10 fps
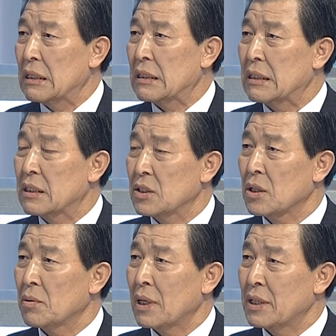
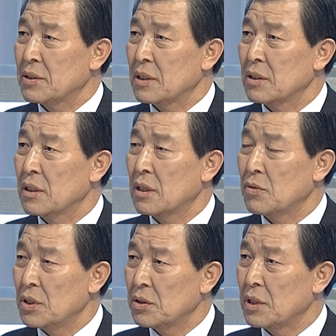destabilizing the
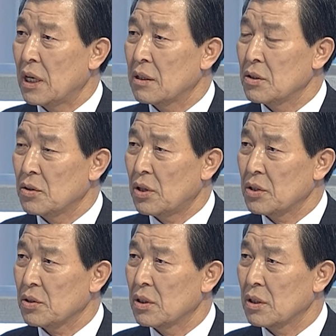region and the
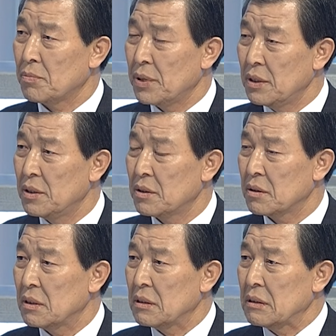international peace.
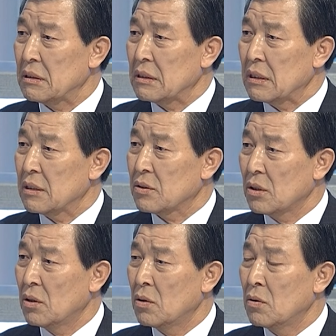And
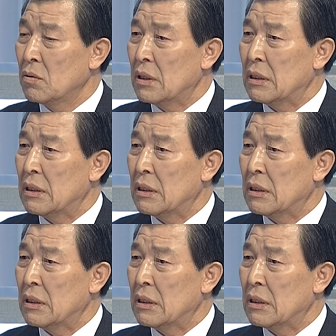so,